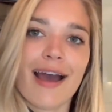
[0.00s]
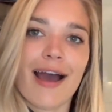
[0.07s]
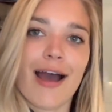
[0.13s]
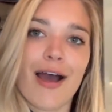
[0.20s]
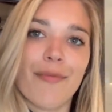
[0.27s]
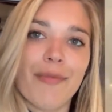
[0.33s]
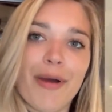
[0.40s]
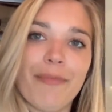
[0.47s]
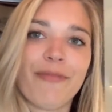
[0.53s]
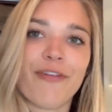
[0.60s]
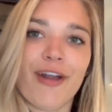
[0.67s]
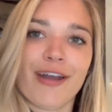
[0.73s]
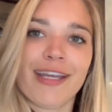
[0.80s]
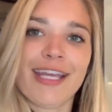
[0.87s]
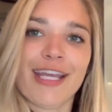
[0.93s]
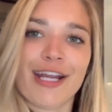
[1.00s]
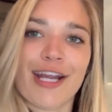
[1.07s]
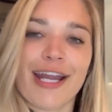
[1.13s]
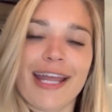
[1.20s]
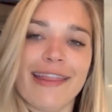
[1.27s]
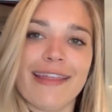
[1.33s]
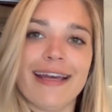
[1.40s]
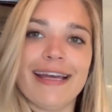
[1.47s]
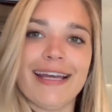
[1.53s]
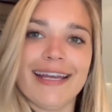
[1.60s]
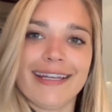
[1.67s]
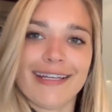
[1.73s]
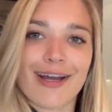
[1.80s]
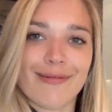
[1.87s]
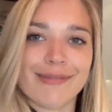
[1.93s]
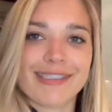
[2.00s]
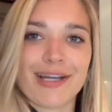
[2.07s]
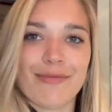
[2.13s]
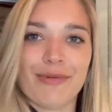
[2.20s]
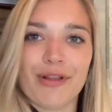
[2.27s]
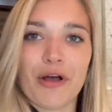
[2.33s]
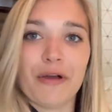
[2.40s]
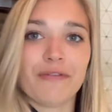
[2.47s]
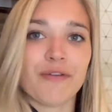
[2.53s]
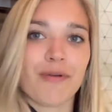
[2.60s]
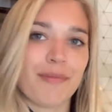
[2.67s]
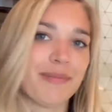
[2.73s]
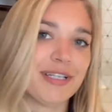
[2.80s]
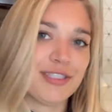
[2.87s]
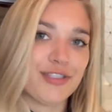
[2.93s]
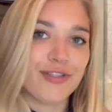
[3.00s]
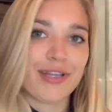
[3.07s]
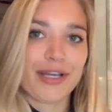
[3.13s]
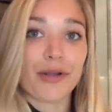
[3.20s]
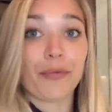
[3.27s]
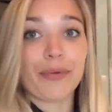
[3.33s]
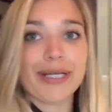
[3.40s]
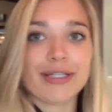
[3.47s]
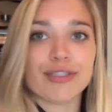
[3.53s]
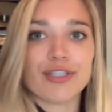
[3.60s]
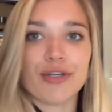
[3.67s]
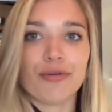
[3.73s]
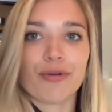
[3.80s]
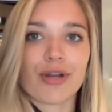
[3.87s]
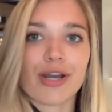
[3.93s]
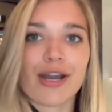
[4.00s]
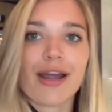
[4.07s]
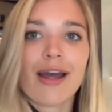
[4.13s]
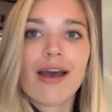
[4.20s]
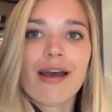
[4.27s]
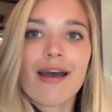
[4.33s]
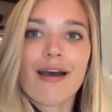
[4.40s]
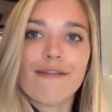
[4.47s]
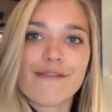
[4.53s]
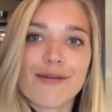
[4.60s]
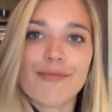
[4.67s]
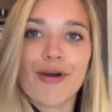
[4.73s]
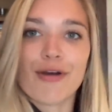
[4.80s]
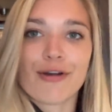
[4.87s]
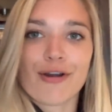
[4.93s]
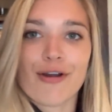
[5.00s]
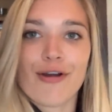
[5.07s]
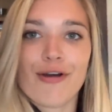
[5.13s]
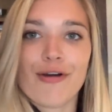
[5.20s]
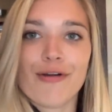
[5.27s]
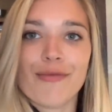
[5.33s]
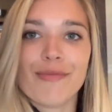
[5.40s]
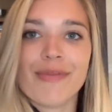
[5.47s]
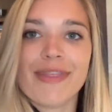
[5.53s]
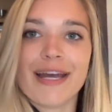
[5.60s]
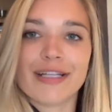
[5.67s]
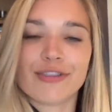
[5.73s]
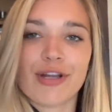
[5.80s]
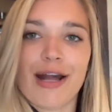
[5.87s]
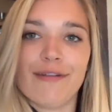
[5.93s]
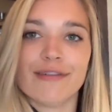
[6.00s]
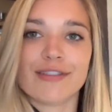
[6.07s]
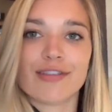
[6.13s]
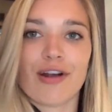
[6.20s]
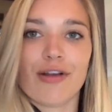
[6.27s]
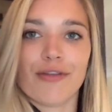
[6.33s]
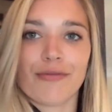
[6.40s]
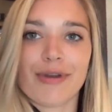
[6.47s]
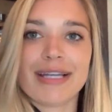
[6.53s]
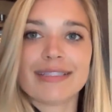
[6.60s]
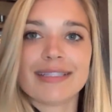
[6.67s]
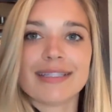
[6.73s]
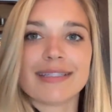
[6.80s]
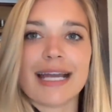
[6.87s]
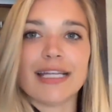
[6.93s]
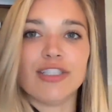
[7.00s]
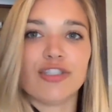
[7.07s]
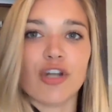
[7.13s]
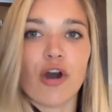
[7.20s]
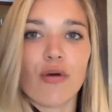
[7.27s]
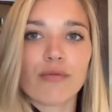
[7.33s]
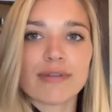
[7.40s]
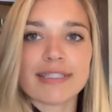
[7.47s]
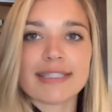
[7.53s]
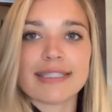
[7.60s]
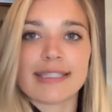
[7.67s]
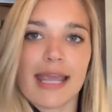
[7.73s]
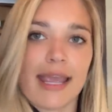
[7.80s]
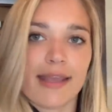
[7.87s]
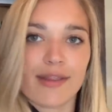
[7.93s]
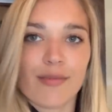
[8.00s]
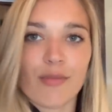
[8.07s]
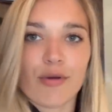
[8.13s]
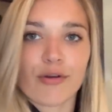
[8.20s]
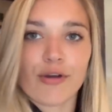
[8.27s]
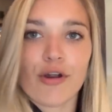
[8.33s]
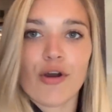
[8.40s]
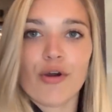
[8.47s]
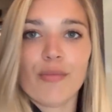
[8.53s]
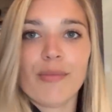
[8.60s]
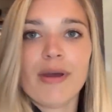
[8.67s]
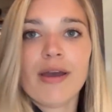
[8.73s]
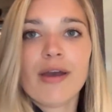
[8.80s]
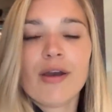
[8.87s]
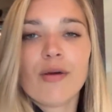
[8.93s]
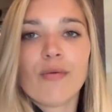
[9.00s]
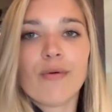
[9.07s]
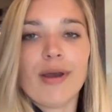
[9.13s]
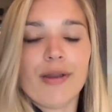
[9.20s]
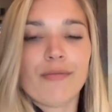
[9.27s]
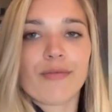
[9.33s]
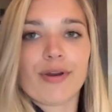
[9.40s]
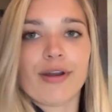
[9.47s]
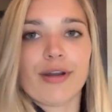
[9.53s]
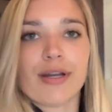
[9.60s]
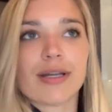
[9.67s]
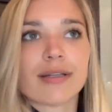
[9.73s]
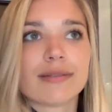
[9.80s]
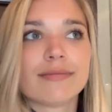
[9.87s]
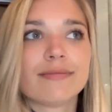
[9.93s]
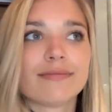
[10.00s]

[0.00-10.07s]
up front here, and then comment down below if you want me to do like a real tour of the motorhome that travels to all the races. I don't stay in the motorhome when we're